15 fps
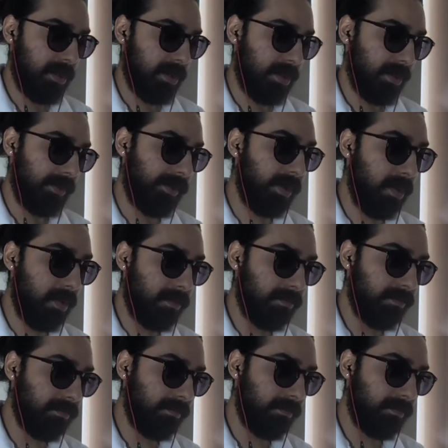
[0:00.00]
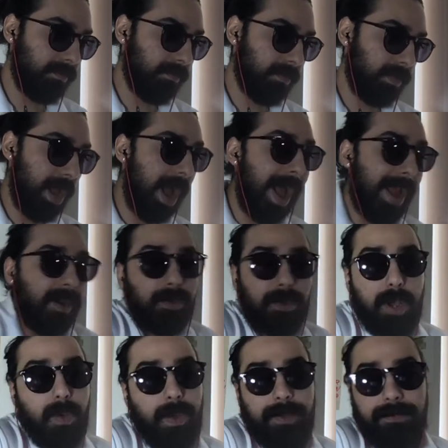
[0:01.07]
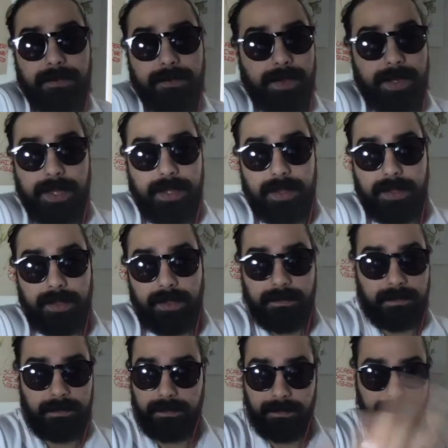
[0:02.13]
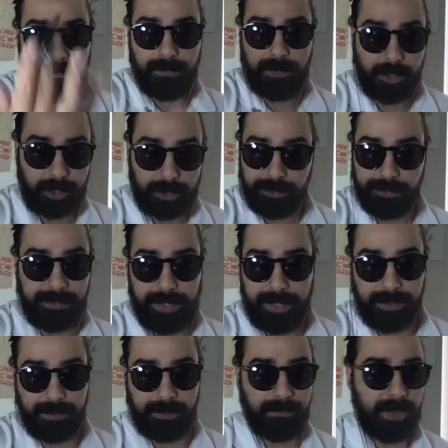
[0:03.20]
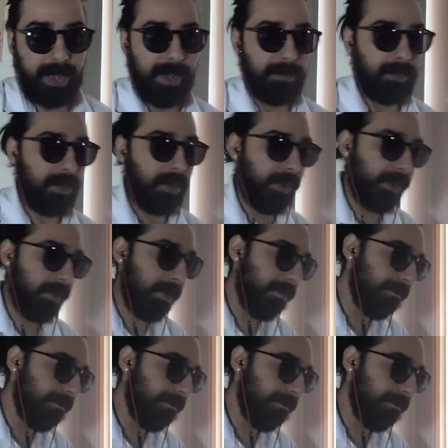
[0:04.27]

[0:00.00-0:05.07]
So, I don't know if uh, the judges thing is a viable argument.